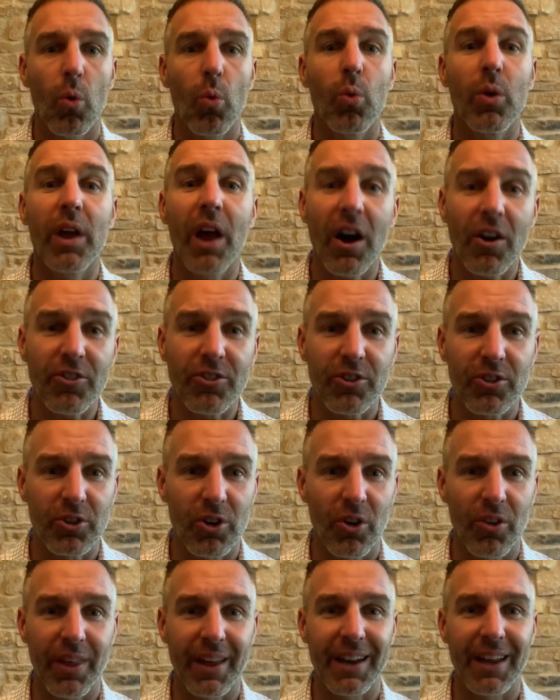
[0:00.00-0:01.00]
We also
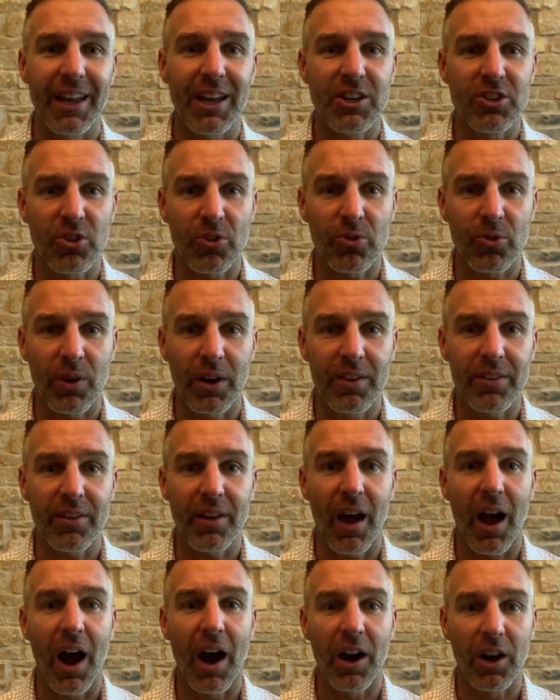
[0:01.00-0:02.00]
know that interest rates
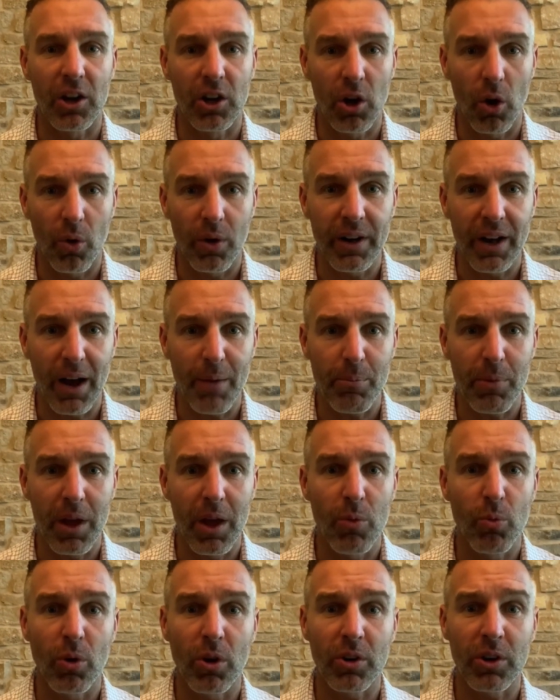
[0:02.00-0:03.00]
are going
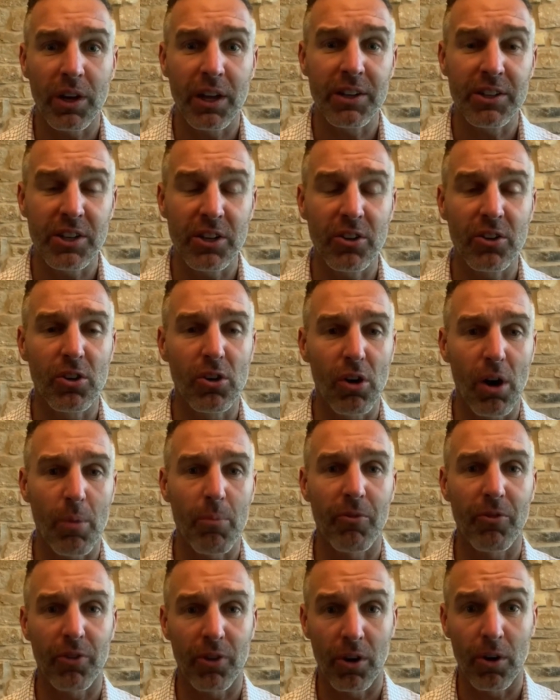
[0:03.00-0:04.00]
up and will continue to go
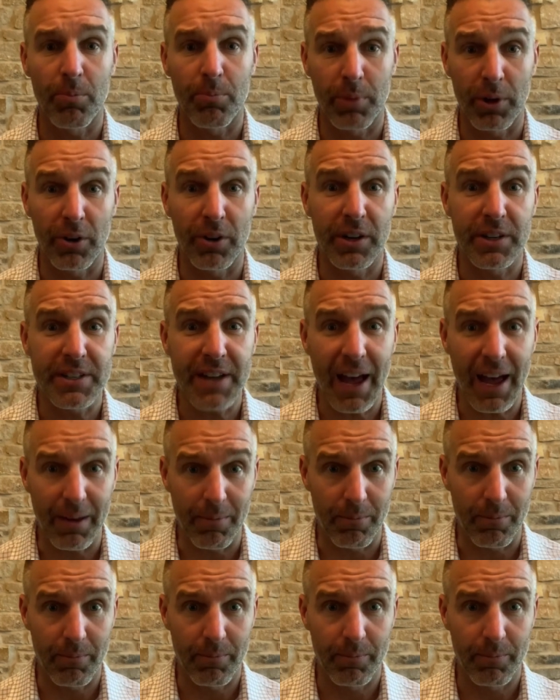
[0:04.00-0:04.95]
up for a period of time.